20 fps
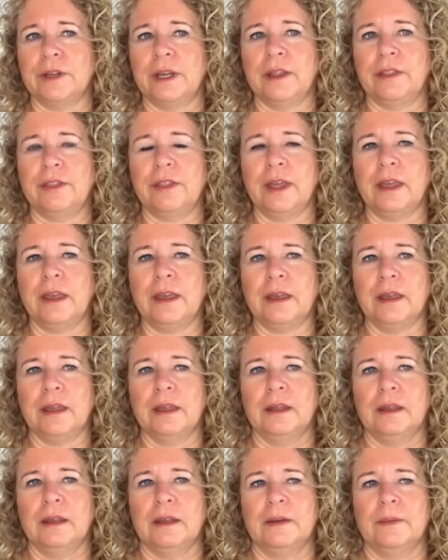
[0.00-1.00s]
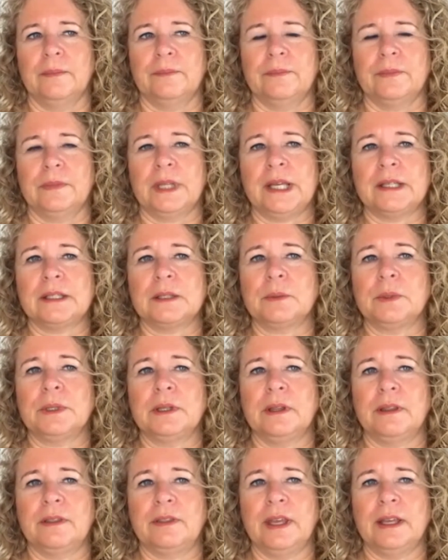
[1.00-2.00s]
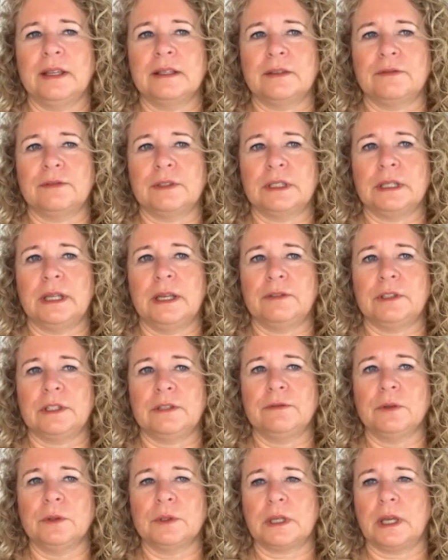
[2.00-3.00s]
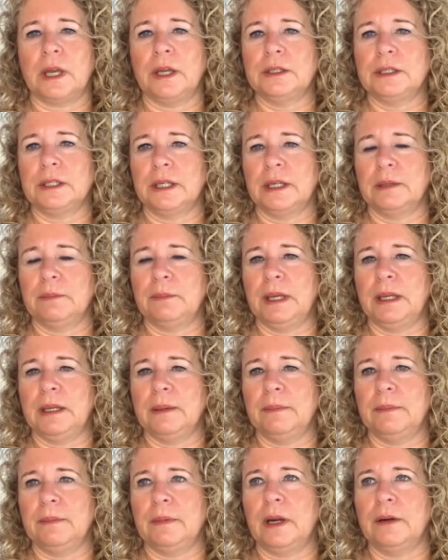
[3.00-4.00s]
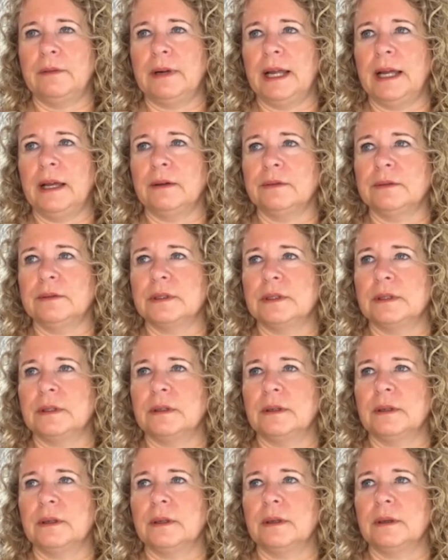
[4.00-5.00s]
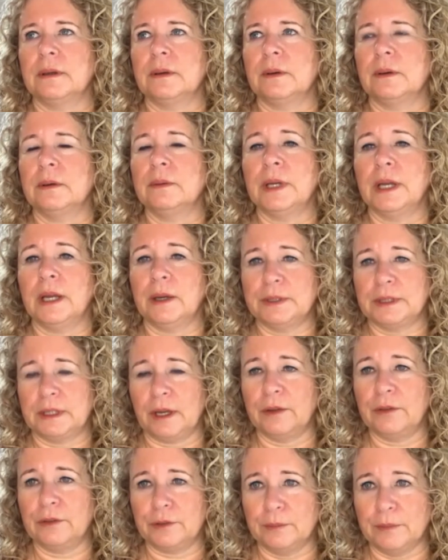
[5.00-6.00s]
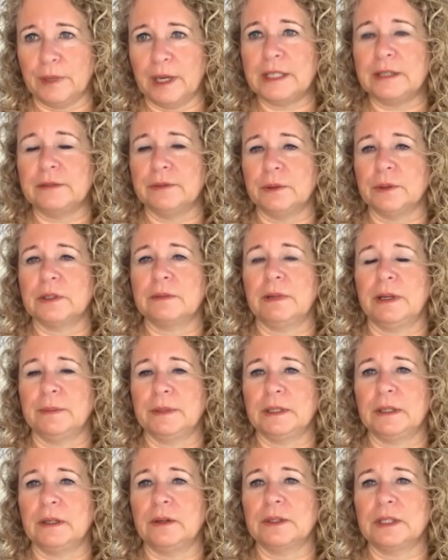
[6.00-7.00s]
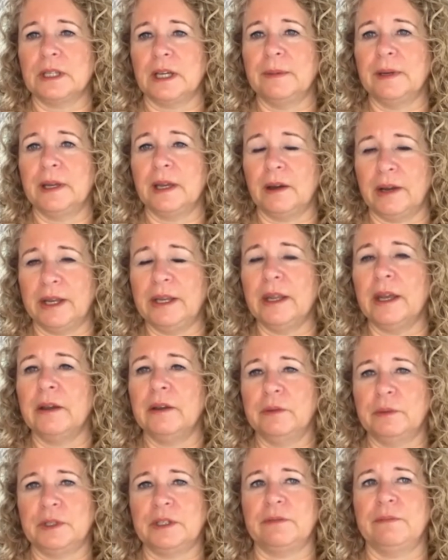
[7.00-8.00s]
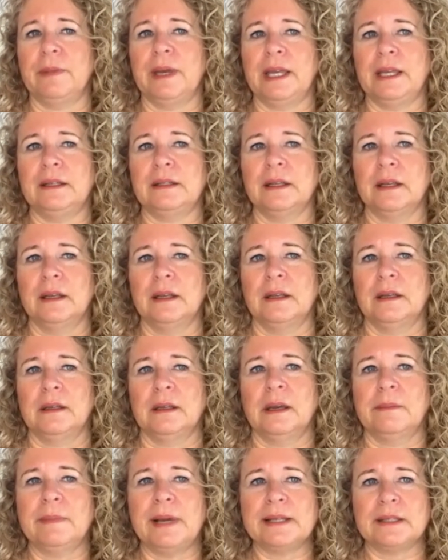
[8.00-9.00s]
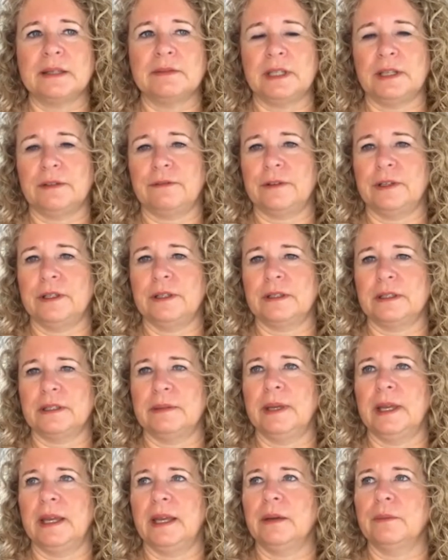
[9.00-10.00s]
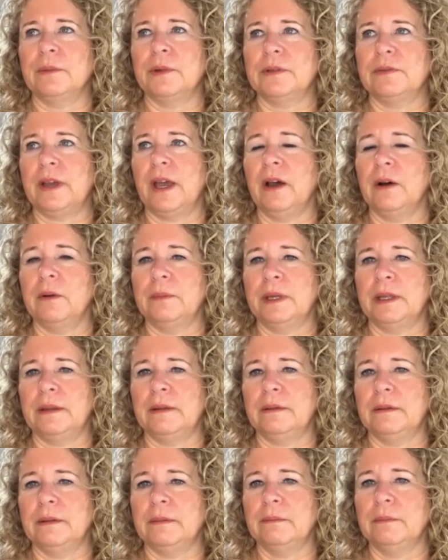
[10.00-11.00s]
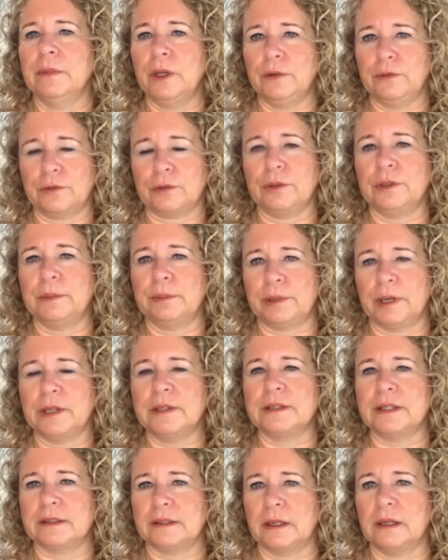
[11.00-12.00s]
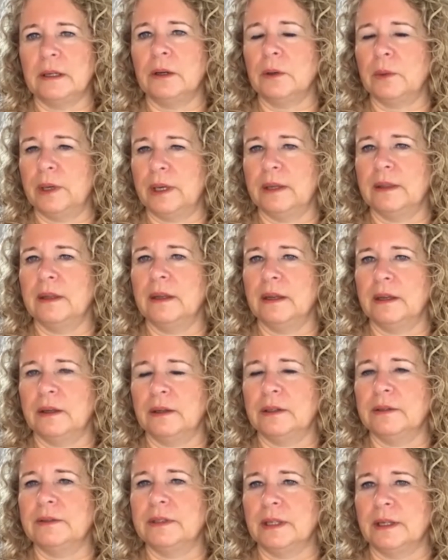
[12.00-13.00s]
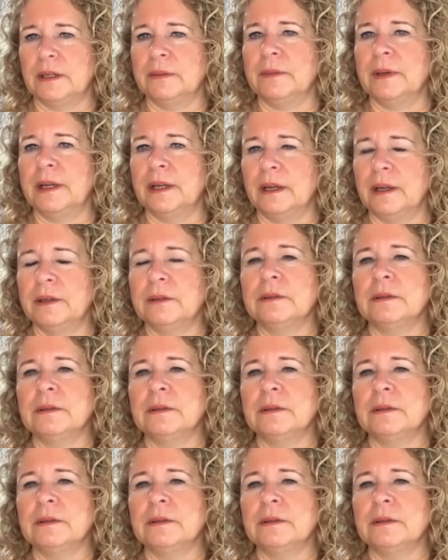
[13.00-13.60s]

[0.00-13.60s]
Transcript: And I think that's one of the things, if divorce coaching had been around when I was going through my divorce, mine was a long time ago, I know it would have made a massive difference to me, and it would have helped me move through the process a lot quicker than I could have done on my own.